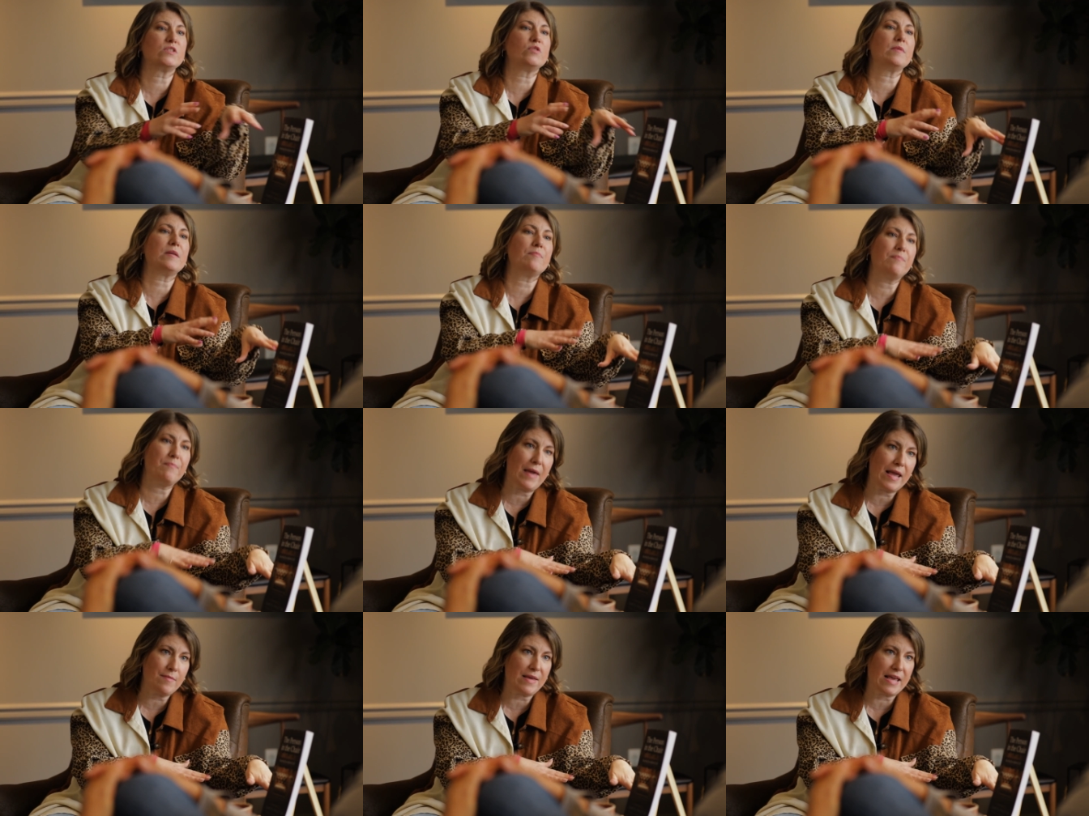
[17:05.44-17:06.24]
which means
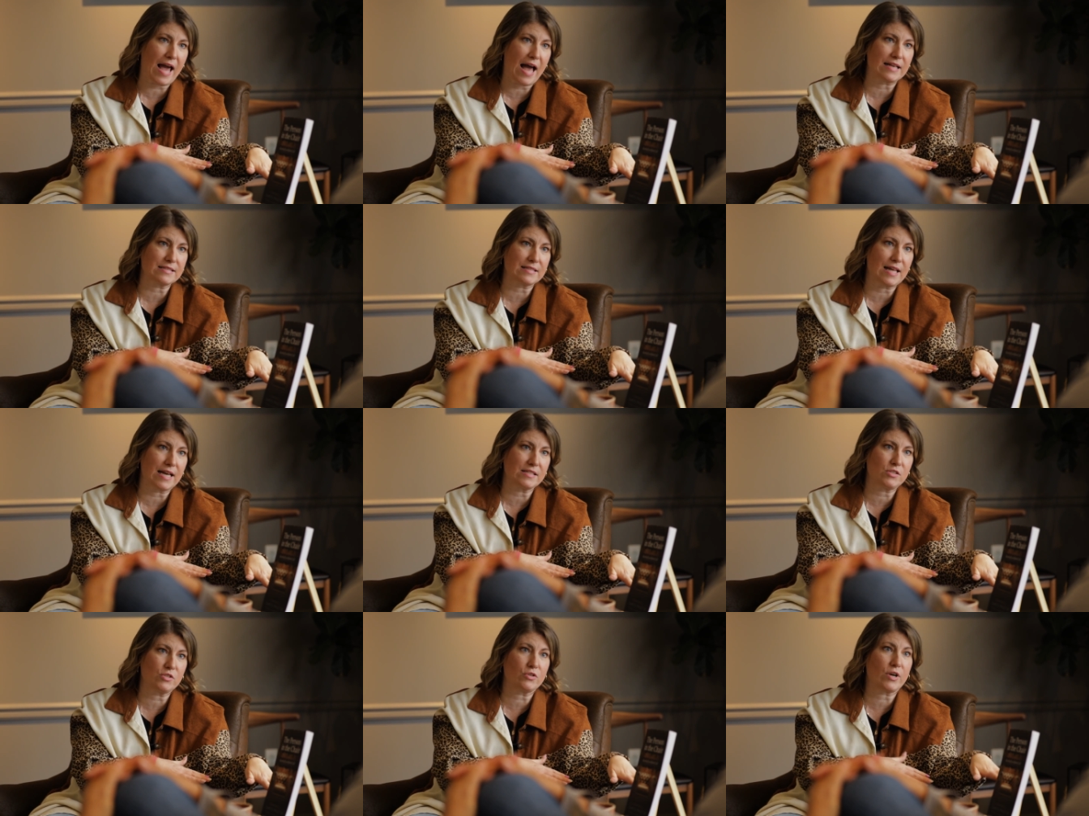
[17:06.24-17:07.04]
baby has
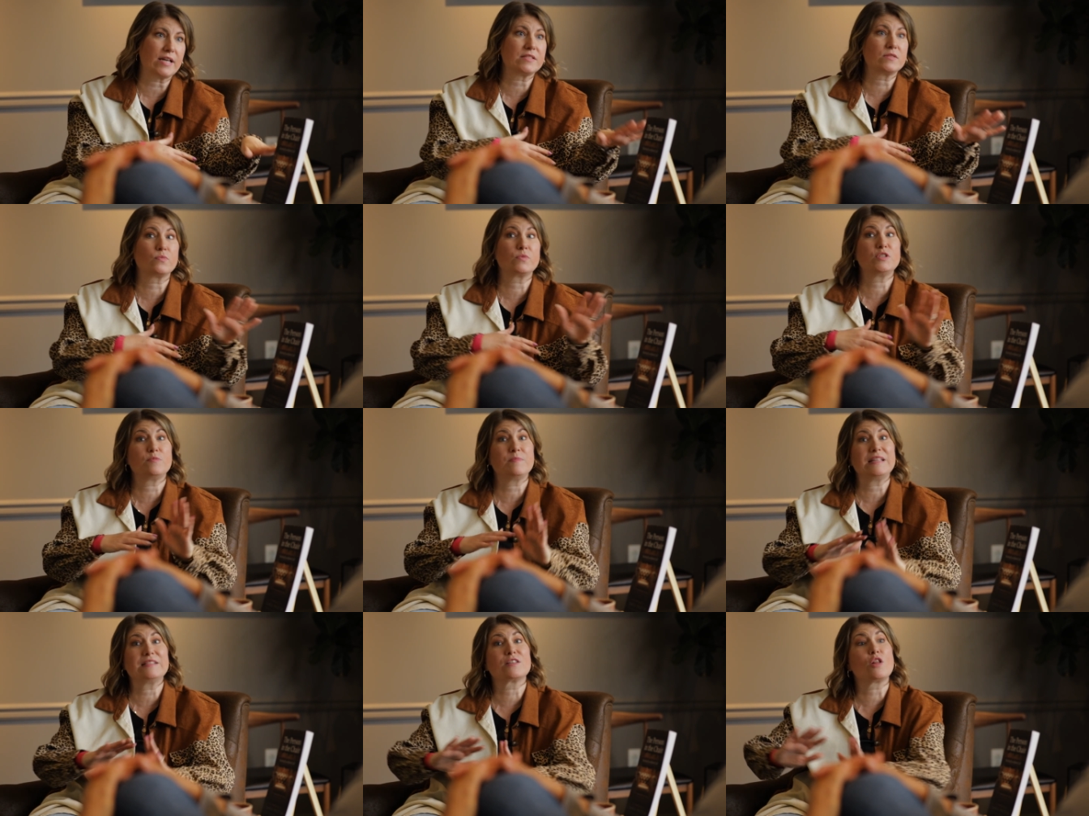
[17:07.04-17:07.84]
less stress,
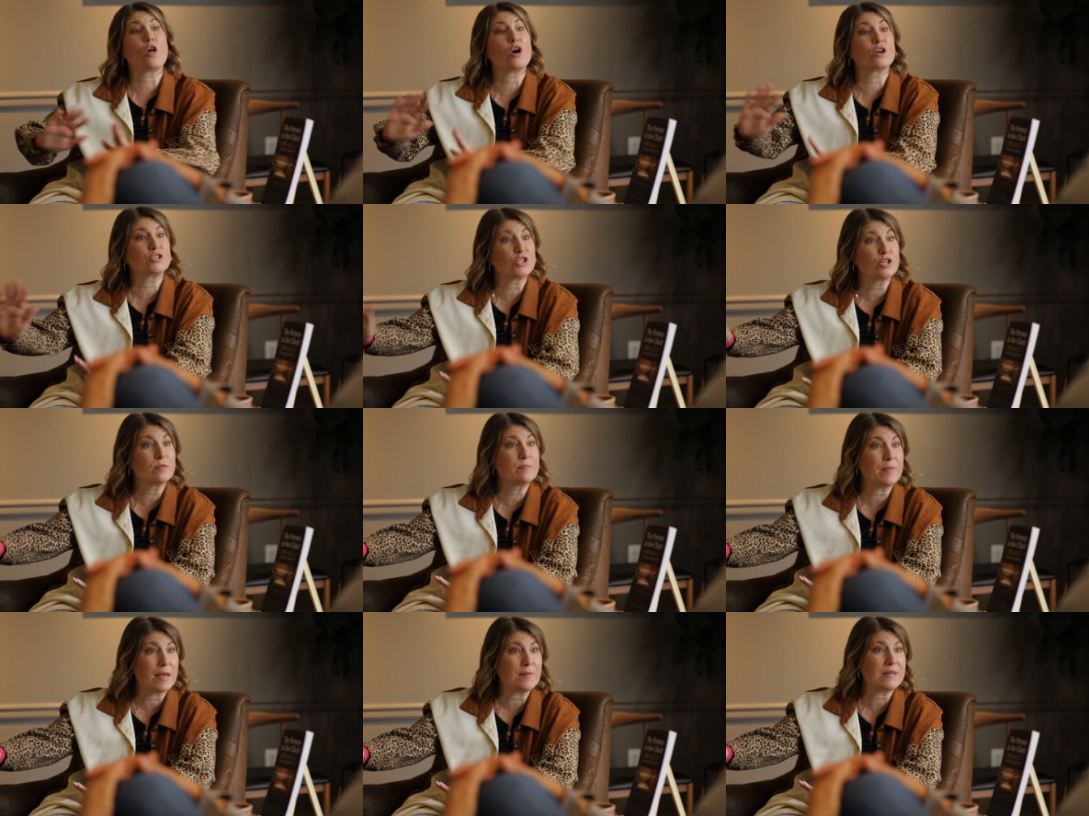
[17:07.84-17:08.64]
which means
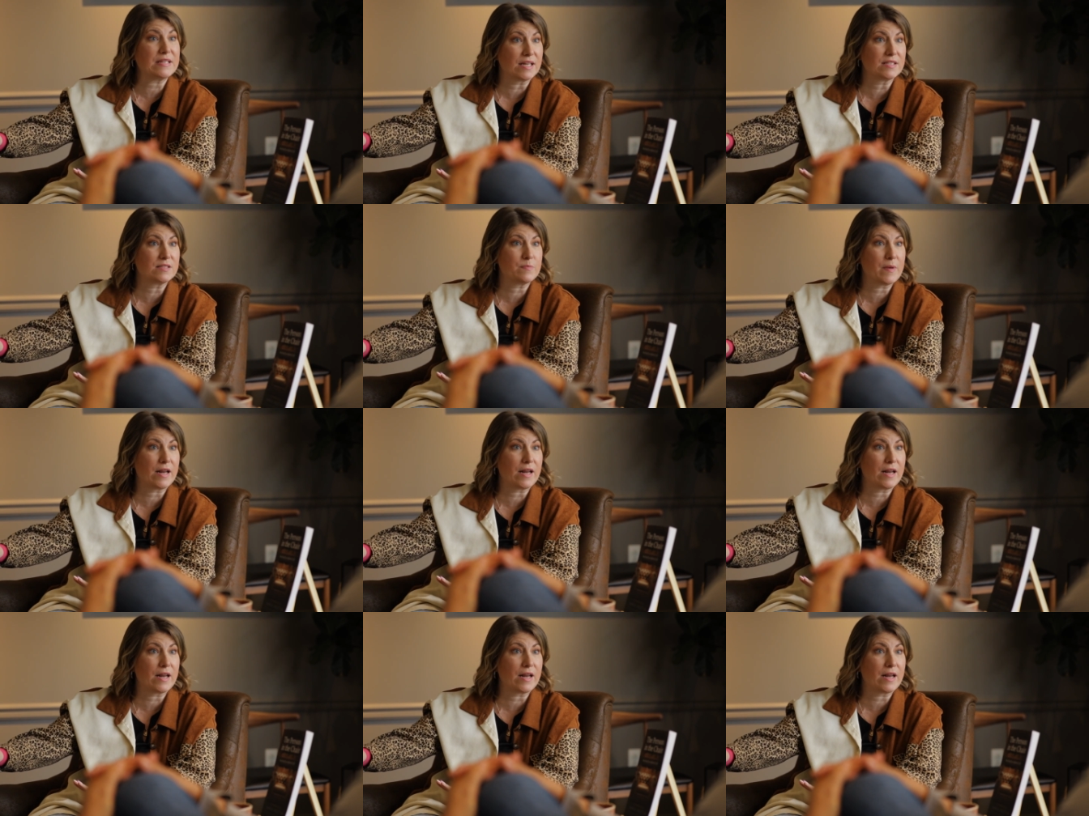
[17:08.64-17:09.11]
long-term sure. baby does